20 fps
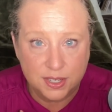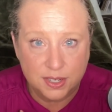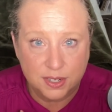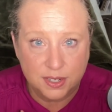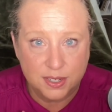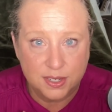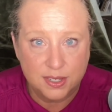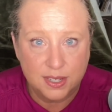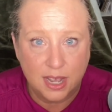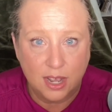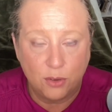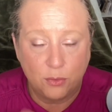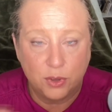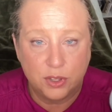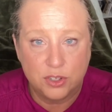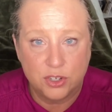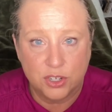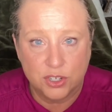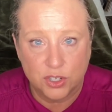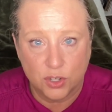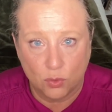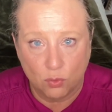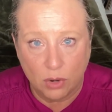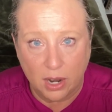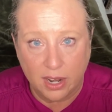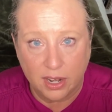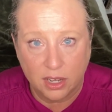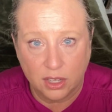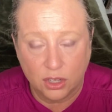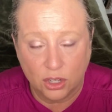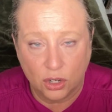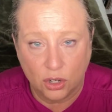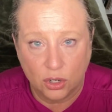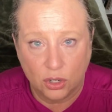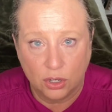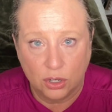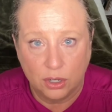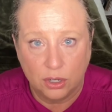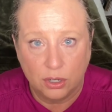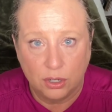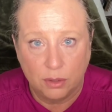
in a set with just a regular